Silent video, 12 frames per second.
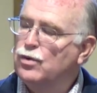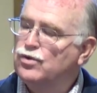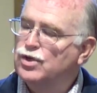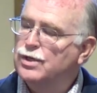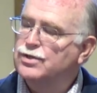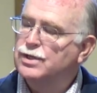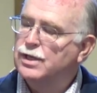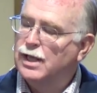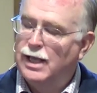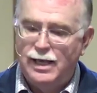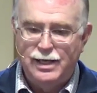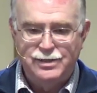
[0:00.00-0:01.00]
You
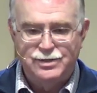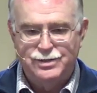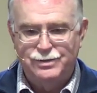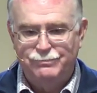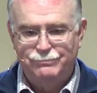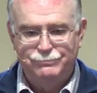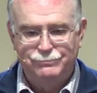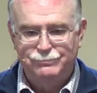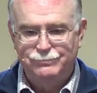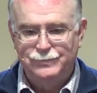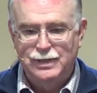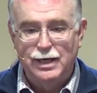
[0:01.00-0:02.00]
just can't
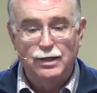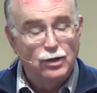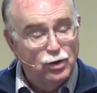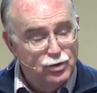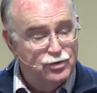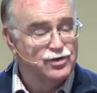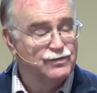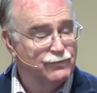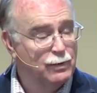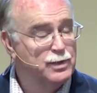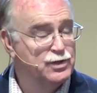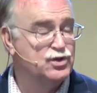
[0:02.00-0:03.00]
get loose
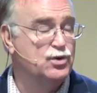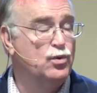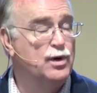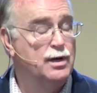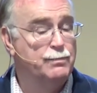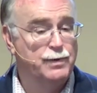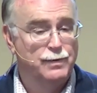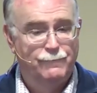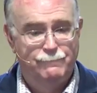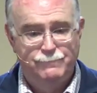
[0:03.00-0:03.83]
from its grip.